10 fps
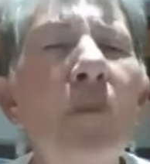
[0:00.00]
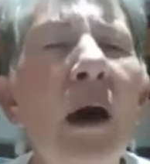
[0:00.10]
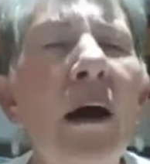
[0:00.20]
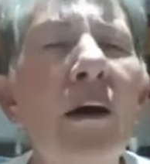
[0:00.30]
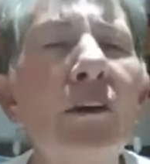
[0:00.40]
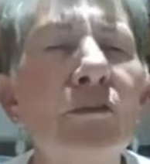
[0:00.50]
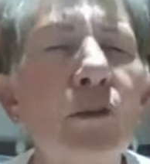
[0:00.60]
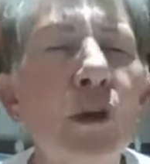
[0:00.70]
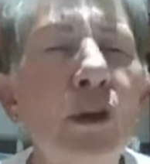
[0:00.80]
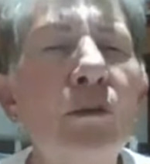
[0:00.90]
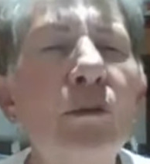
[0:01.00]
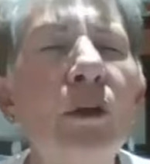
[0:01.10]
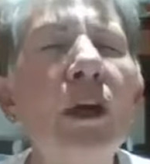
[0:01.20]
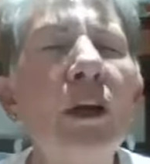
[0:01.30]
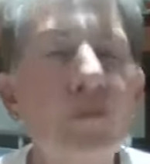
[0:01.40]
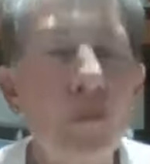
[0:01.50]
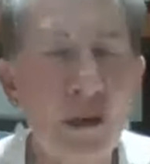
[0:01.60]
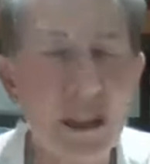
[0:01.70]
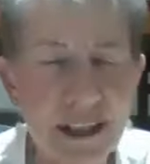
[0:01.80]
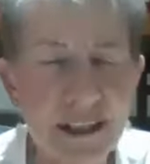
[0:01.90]
my heart for you for
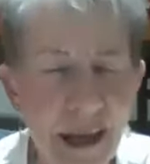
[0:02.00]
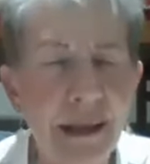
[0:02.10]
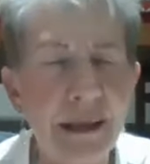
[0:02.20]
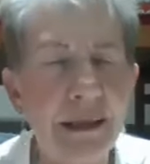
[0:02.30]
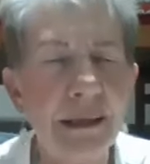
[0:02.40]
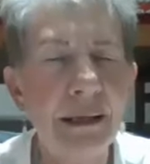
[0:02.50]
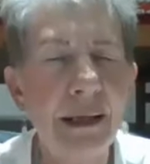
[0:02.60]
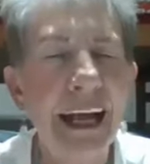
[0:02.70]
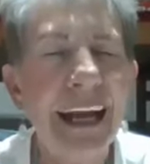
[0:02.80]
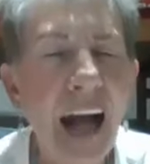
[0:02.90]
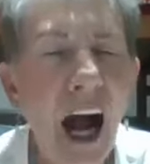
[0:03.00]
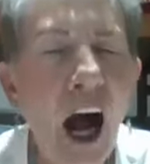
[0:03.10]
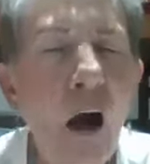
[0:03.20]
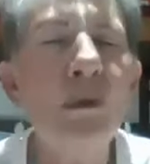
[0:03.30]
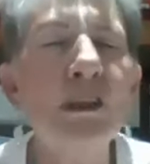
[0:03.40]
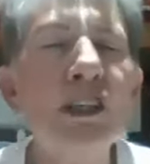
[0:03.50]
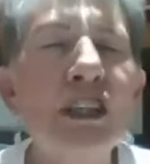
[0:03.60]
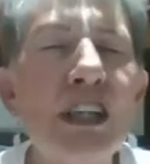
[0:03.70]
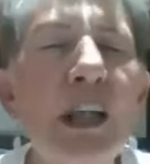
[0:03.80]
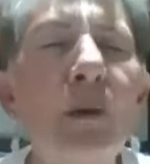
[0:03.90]
this day? And I will
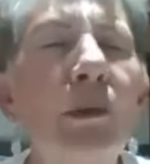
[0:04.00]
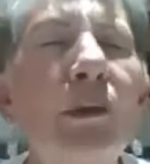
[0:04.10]
share with